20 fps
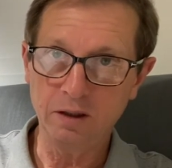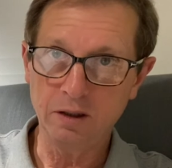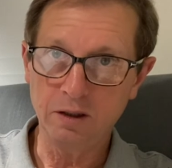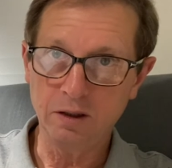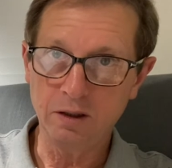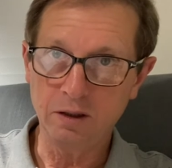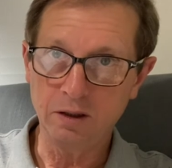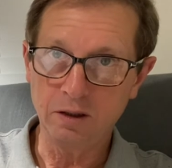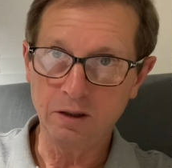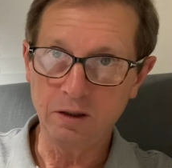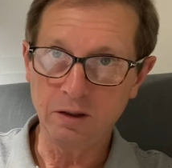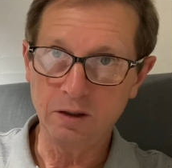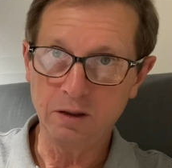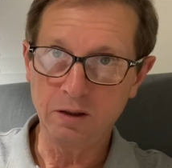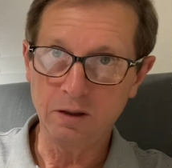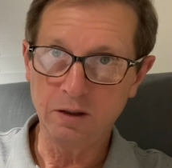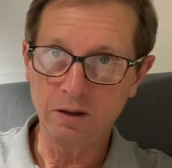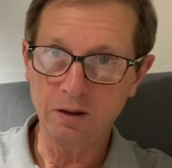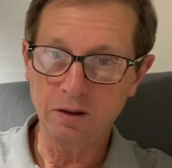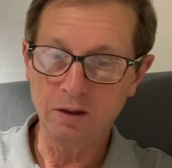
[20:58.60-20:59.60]

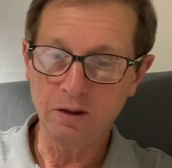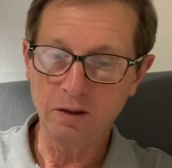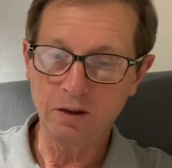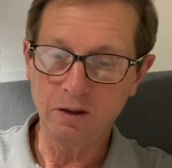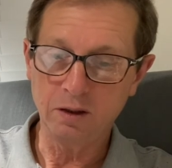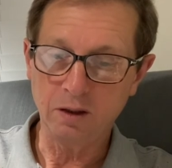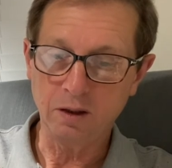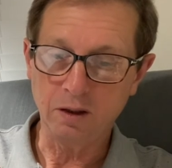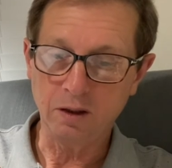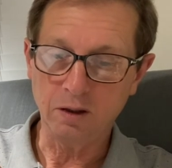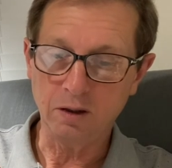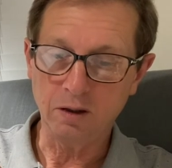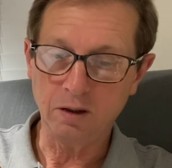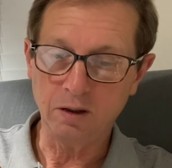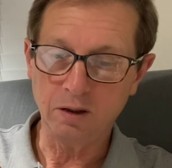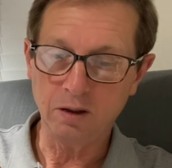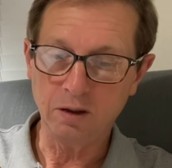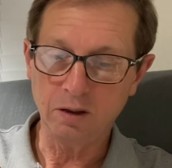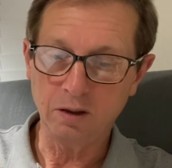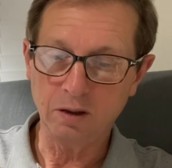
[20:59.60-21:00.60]

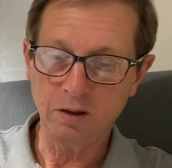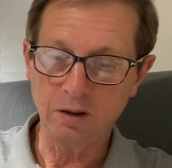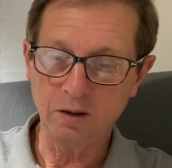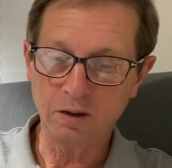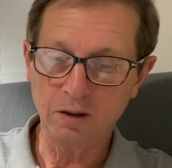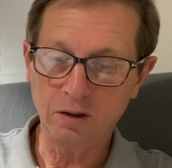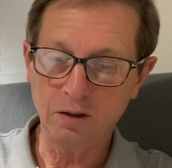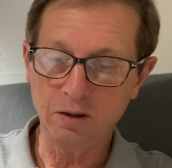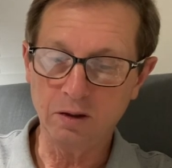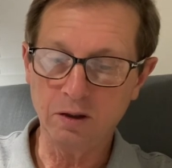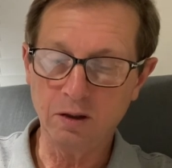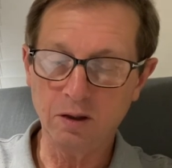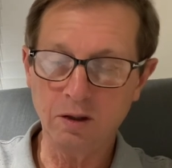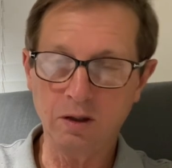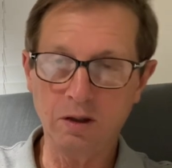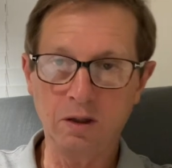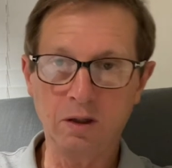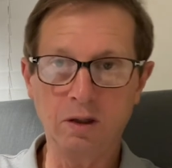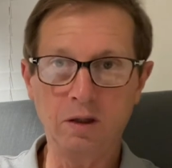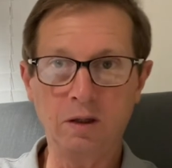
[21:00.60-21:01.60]

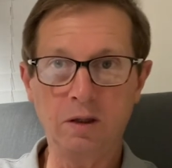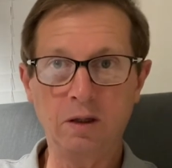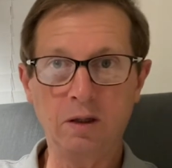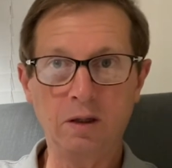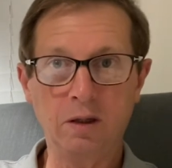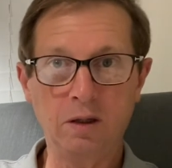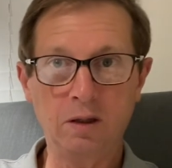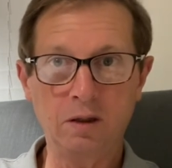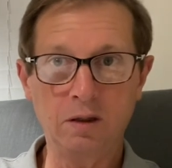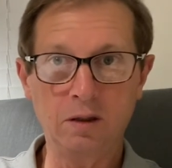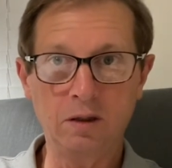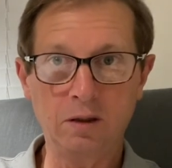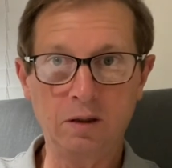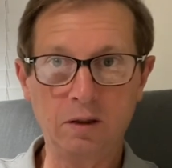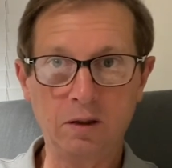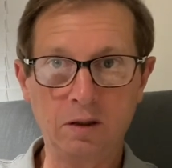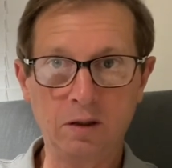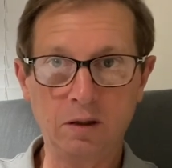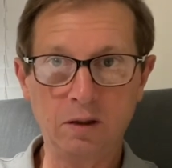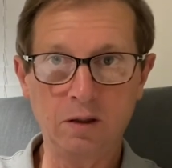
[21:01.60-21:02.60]

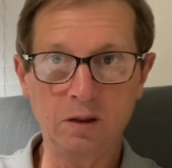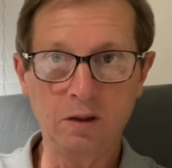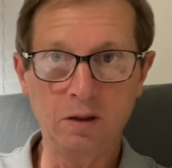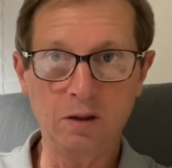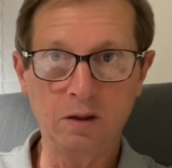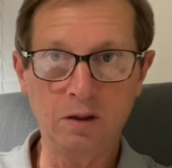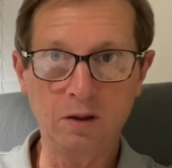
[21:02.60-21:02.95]
(silence)